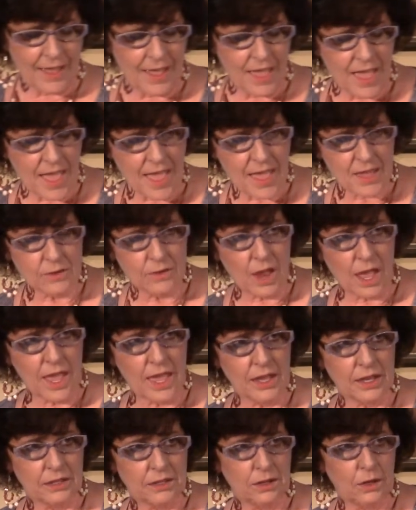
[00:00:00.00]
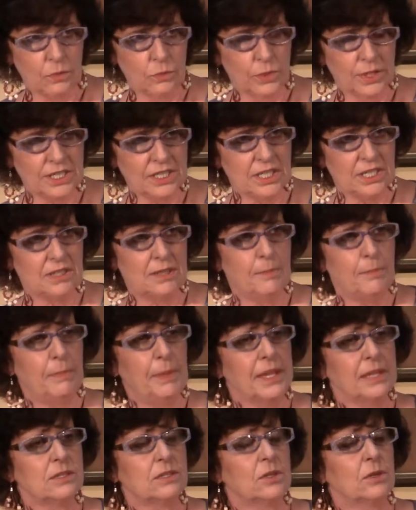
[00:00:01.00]
and rented the
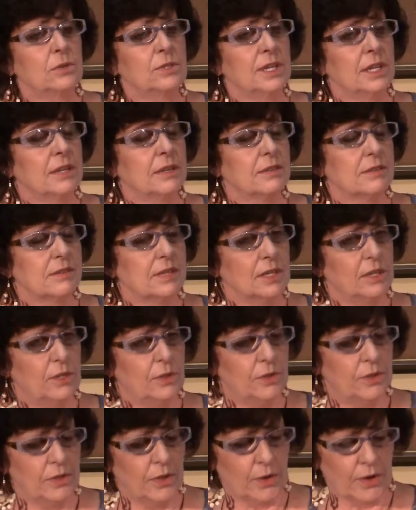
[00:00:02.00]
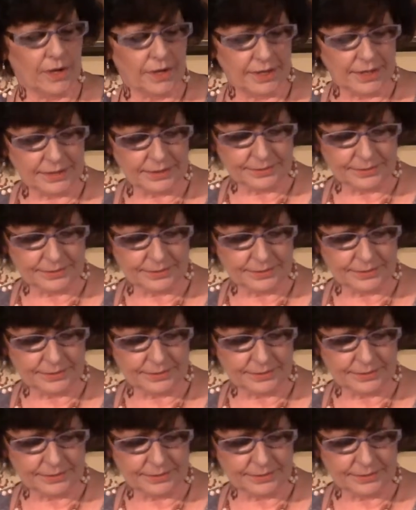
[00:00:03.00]
best hotels in New York.